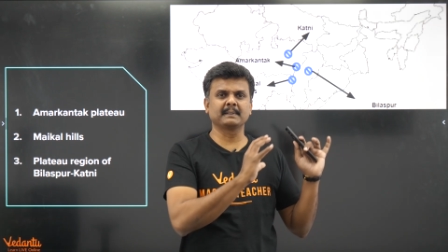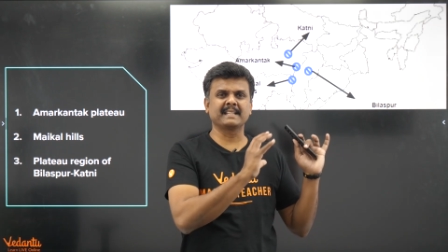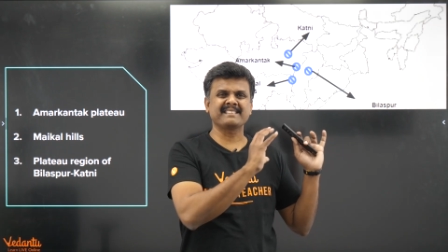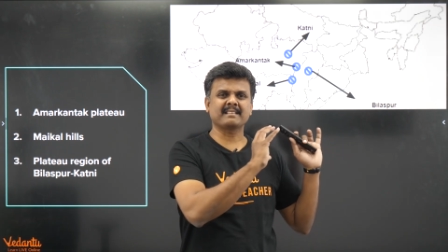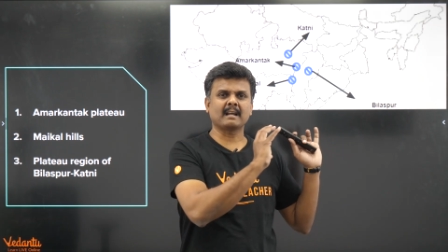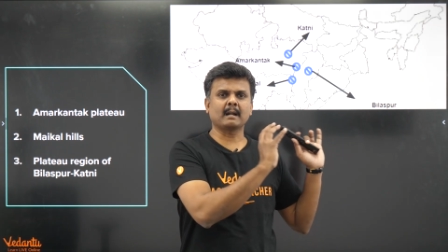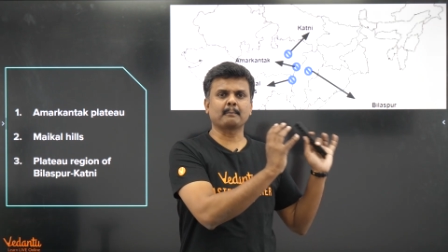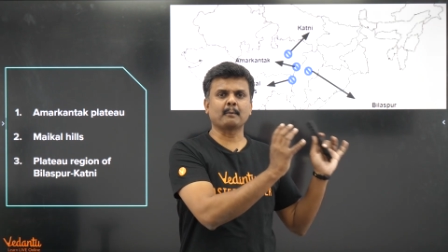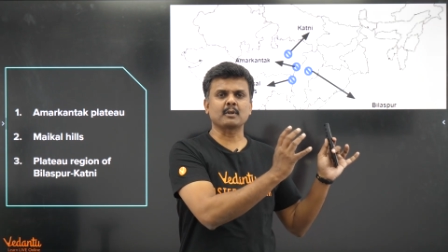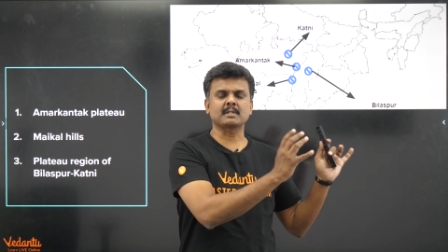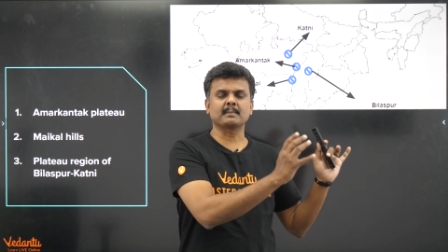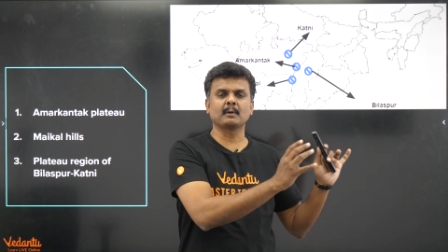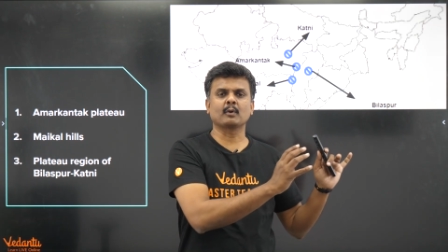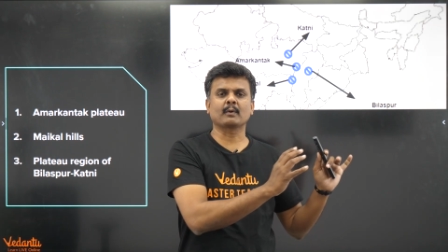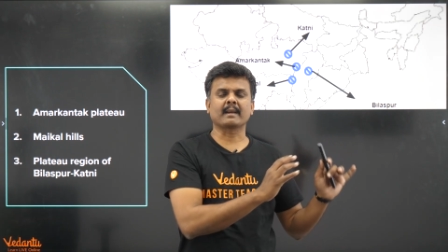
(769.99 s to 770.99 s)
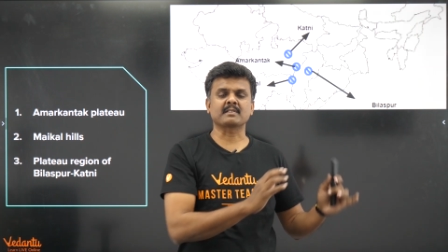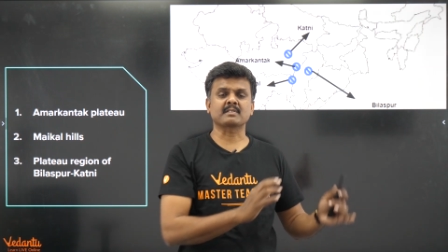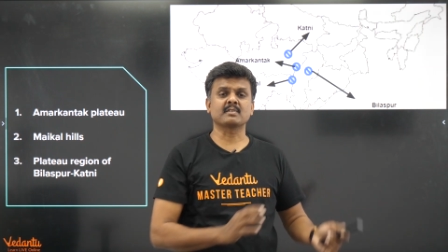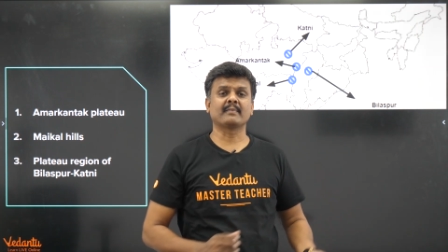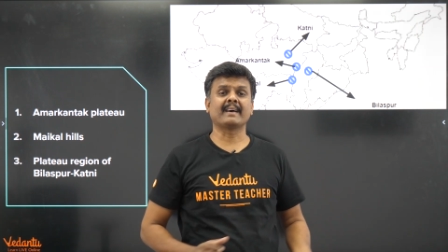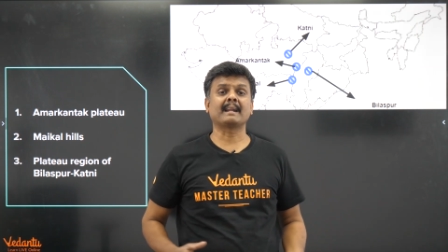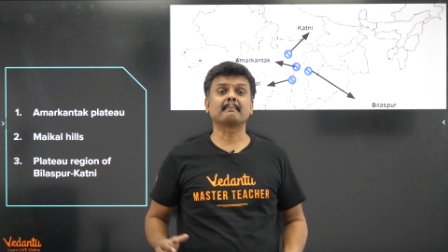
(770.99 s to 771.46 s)
these are possible
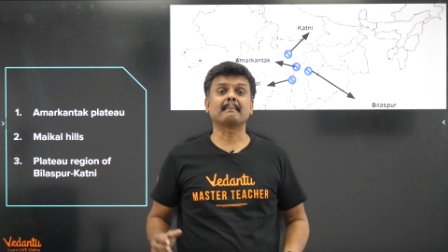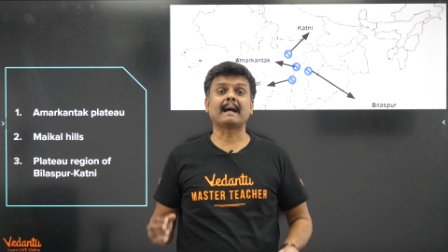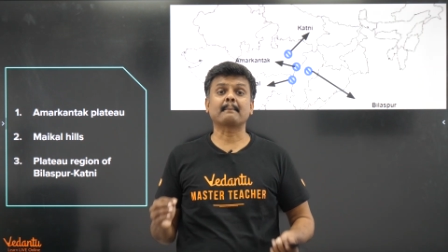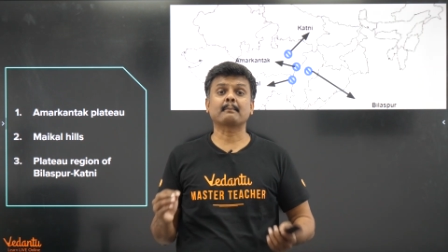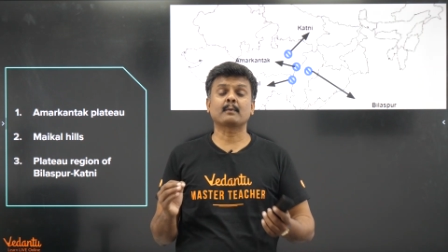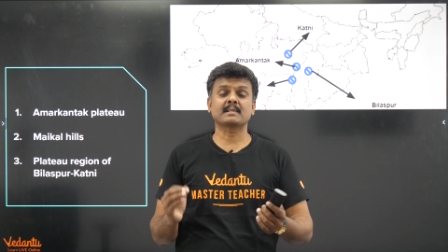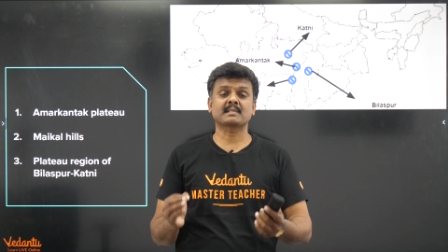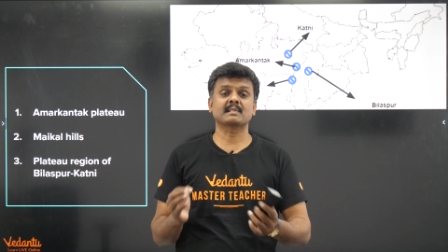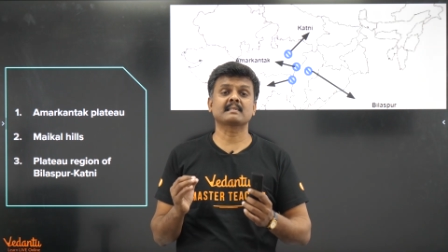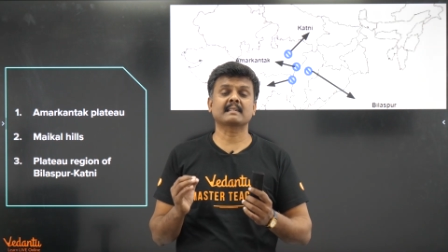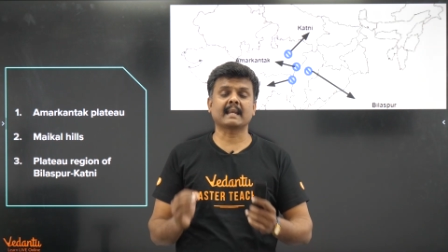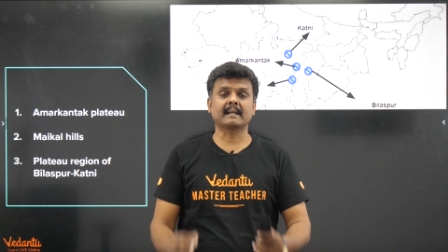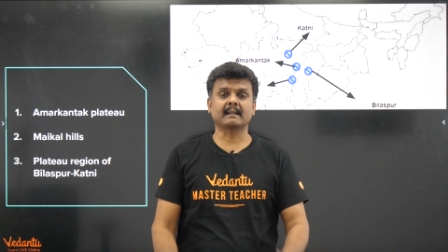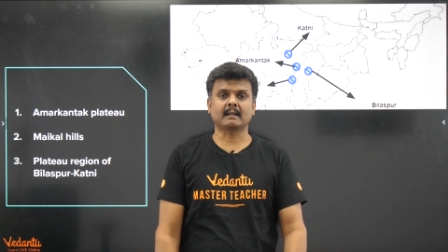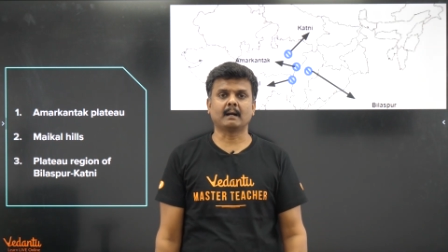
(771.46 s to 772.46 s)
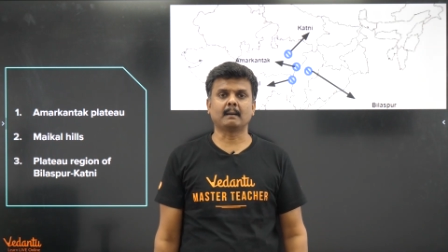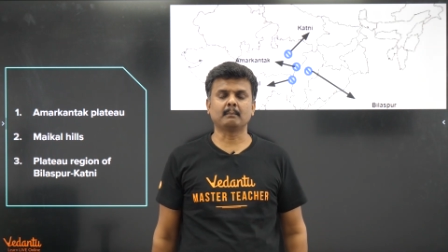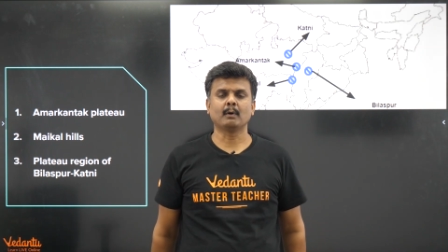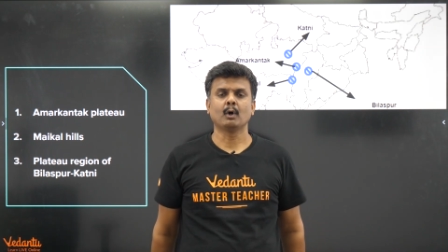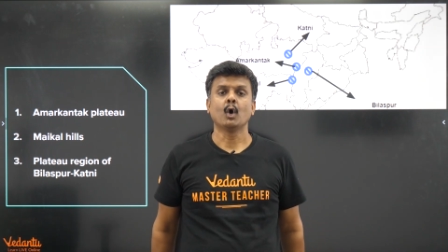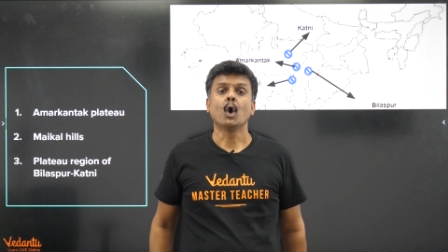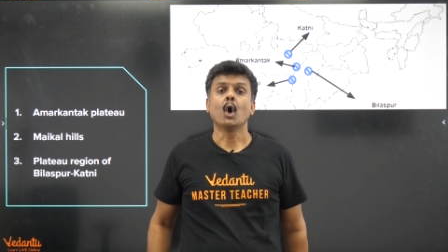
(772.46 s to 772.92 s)
locations where map questions can
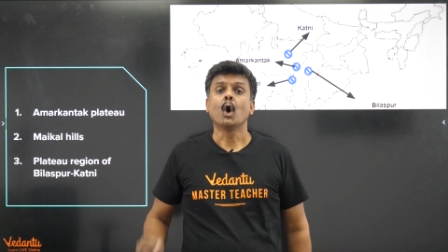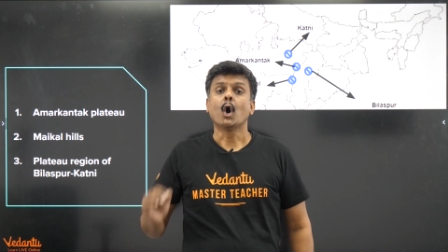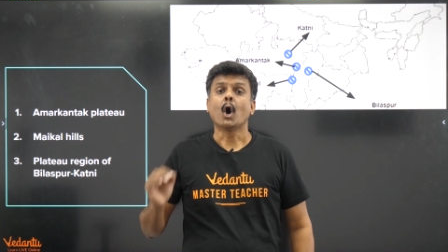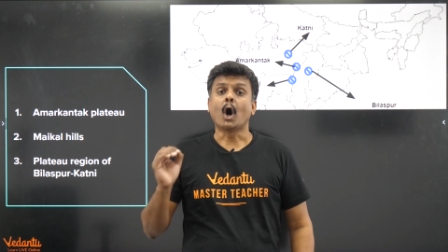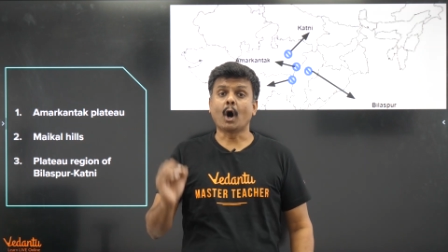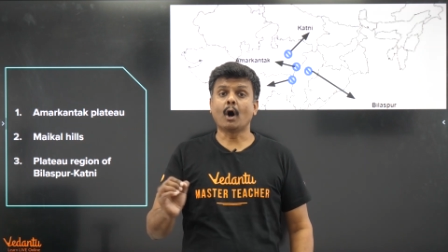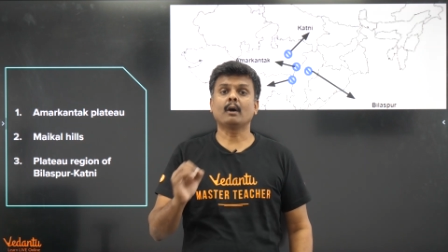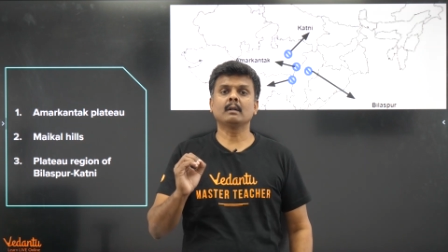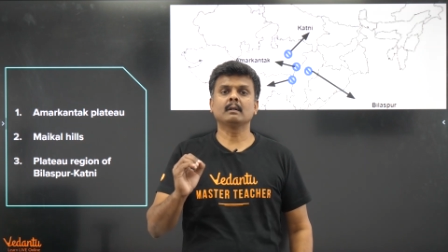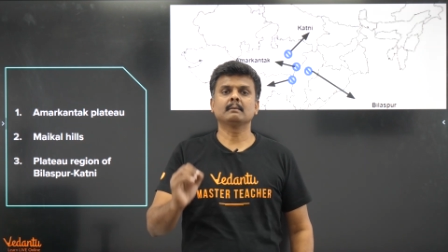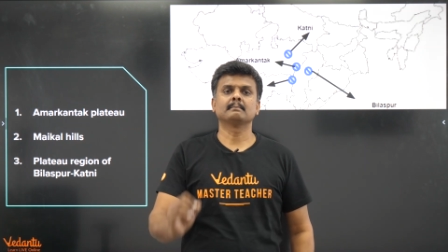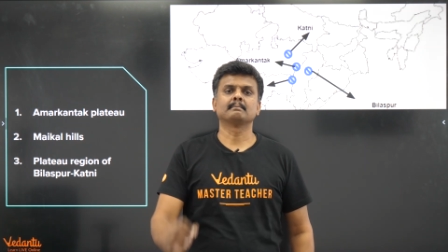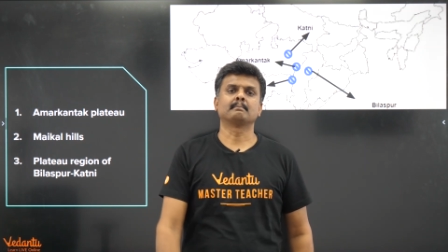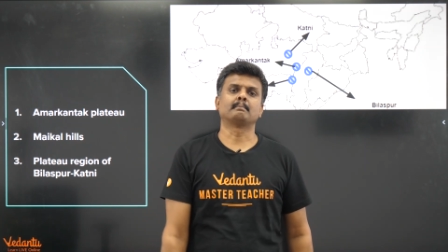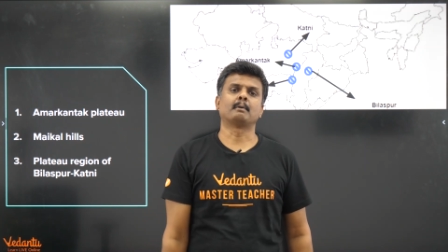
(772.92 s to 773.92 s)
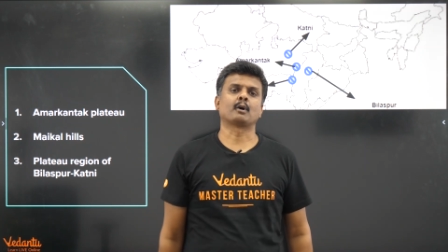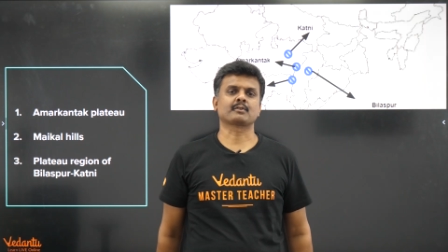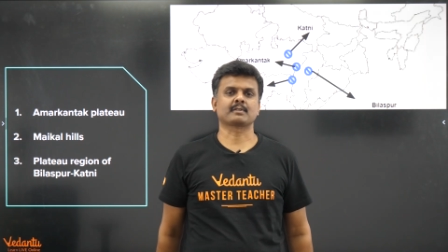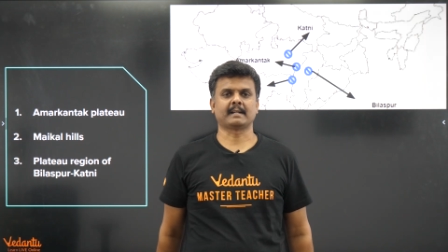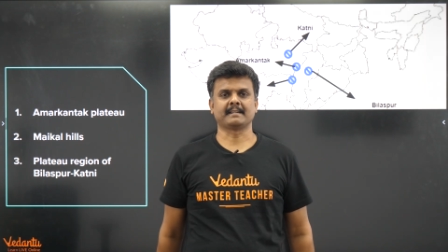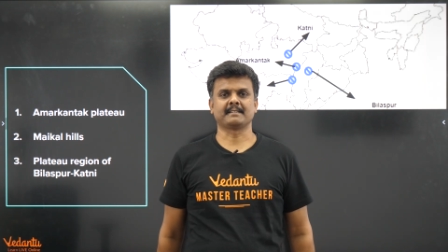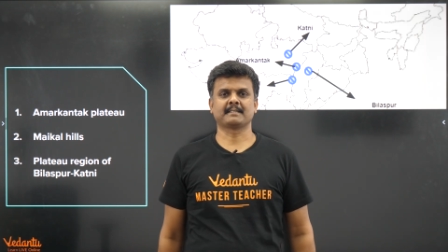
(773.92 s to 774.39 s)
come on
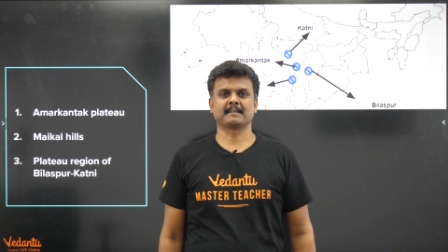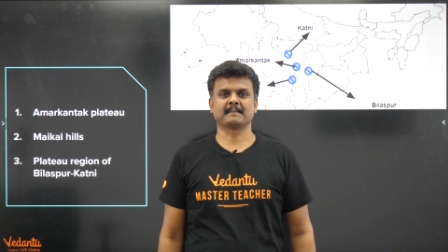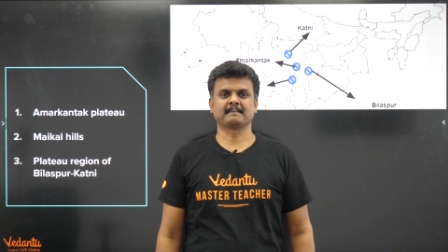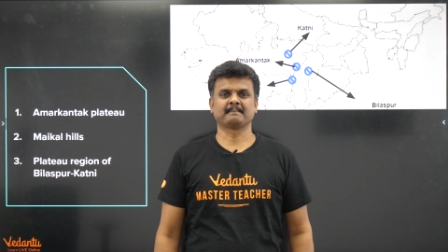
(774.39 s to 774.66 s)
bauxite.